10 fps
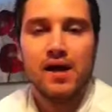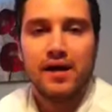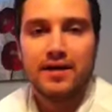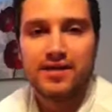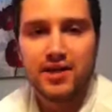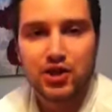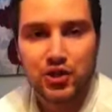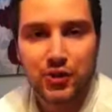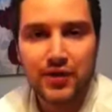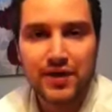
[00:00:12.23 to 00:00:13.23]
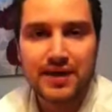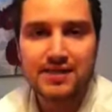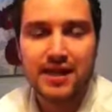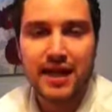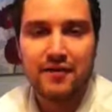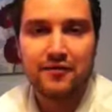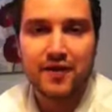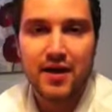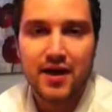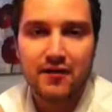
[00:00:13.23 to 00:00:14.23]
You see, the truth is,
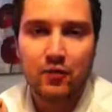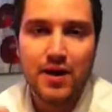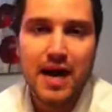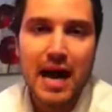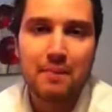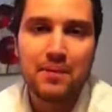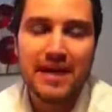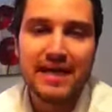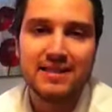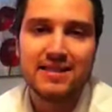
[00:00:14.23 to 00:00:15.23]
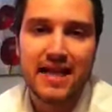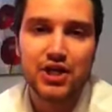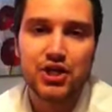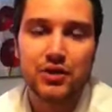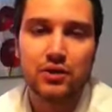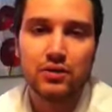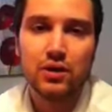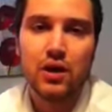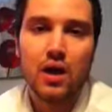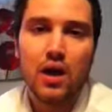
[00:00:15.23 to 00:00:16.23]
if we're not being intentional,
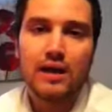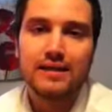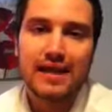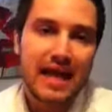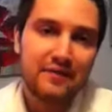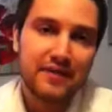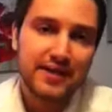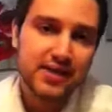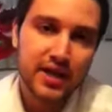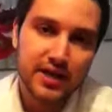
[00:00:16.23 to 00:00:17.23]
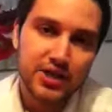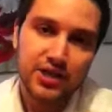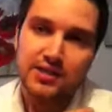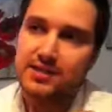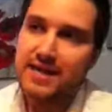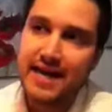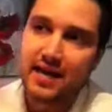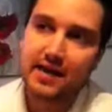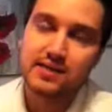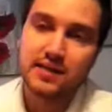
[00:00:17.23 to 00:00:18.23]
life is going to just
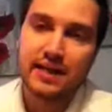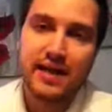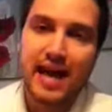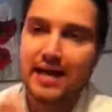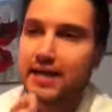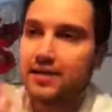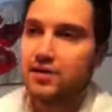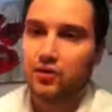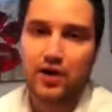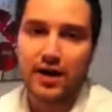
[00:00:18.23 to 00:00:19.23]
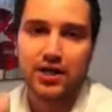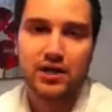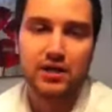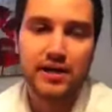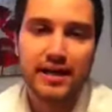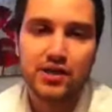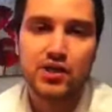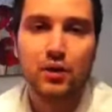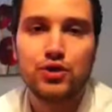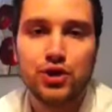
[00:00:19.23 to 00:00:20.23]
take us in any direction it
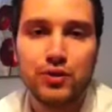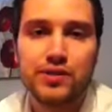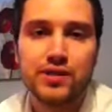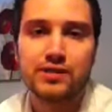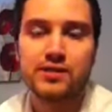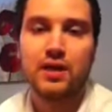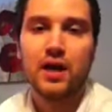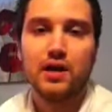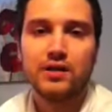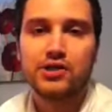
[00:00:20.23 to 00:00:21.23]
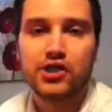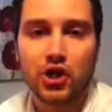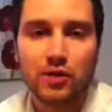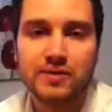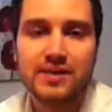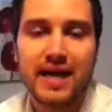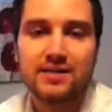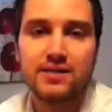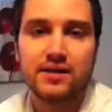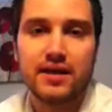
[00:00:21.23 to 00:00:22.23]
so chooses.
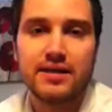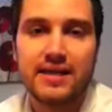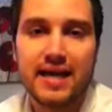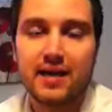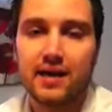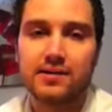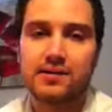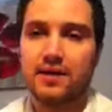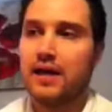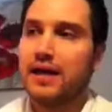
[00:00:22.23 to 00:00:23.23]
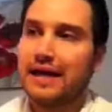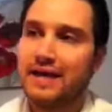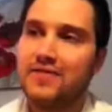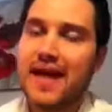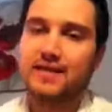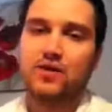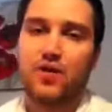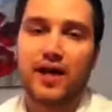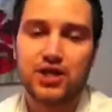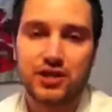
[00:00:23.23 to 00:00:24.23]
Circumstances are going to take us in that
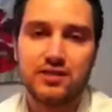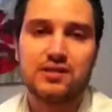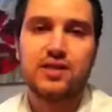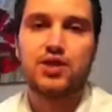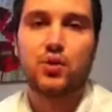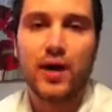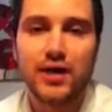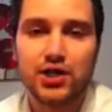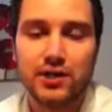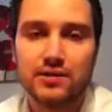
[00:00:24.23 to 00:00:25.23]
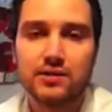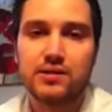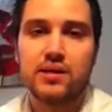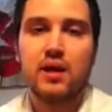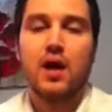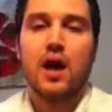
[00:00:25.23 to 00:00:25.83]
direction. Situations,